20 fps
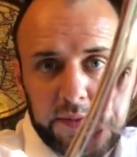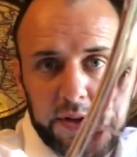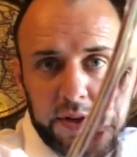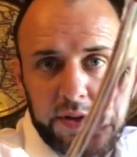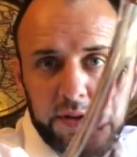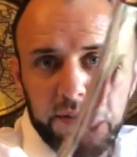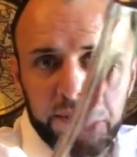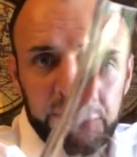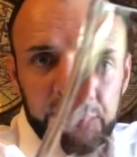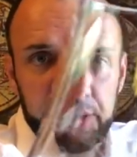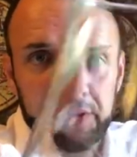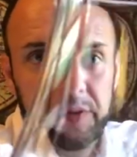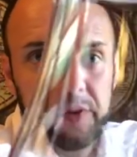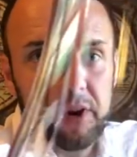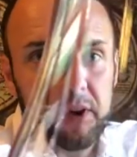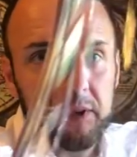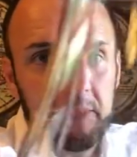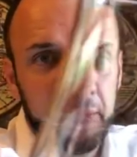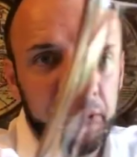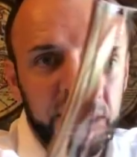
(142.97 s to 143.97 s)
They don't move
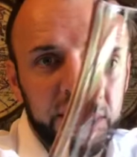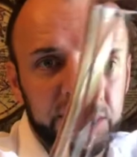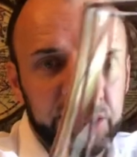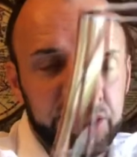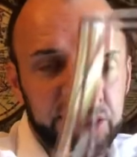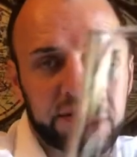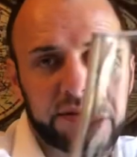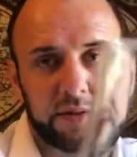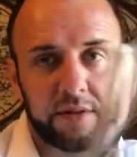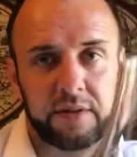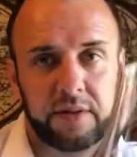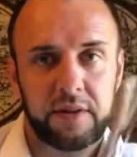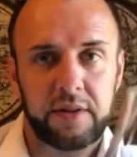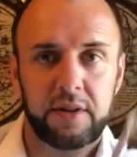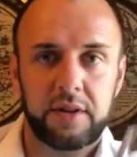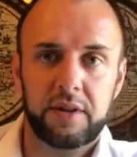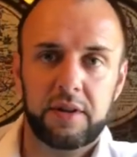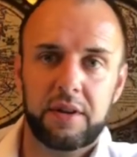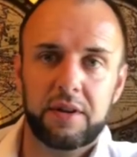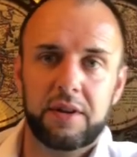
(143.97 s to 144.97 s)
very much.
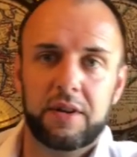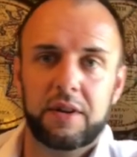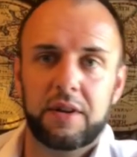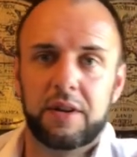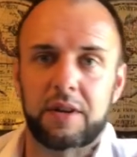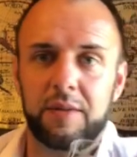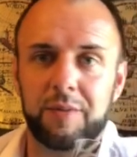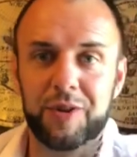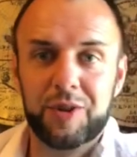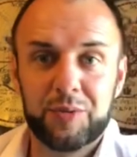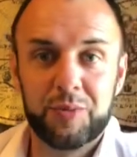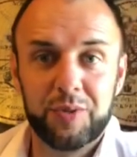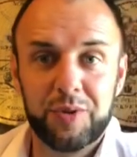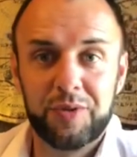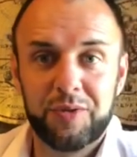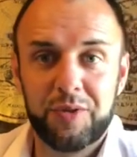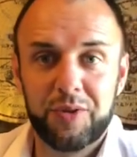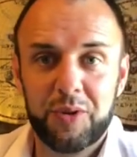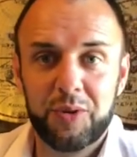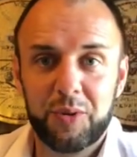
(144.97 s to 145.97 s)
It means we're
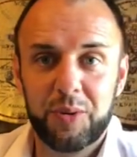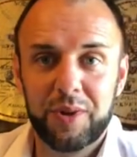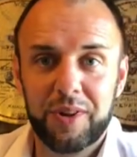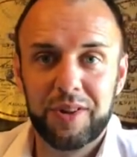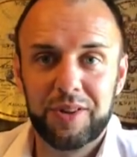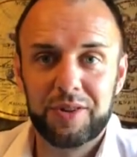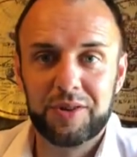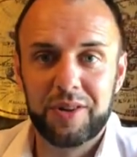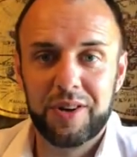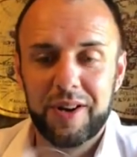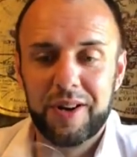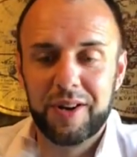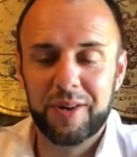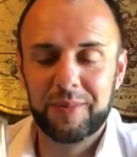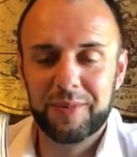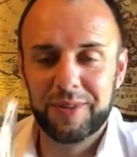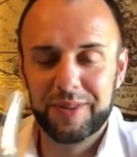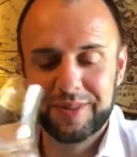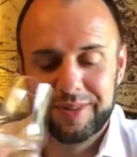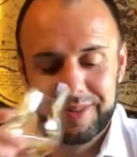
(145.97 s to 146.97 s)
in for an oily
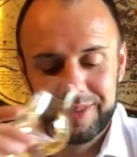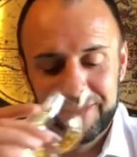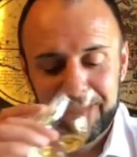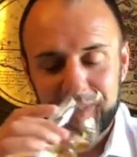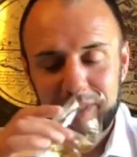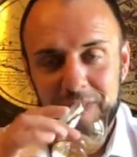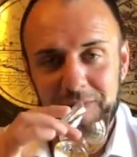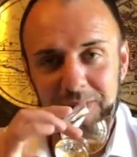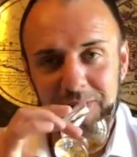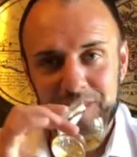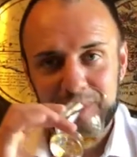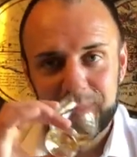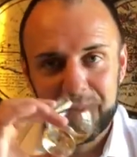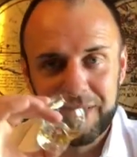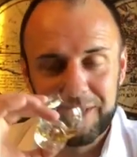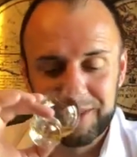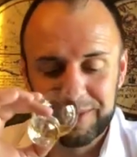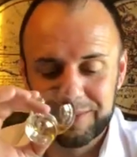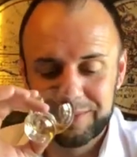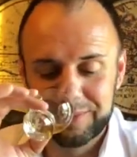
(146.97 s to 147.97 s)
dram. I'll give you a
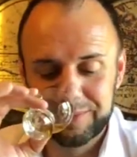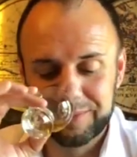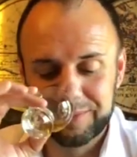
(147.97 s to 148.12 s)
smell.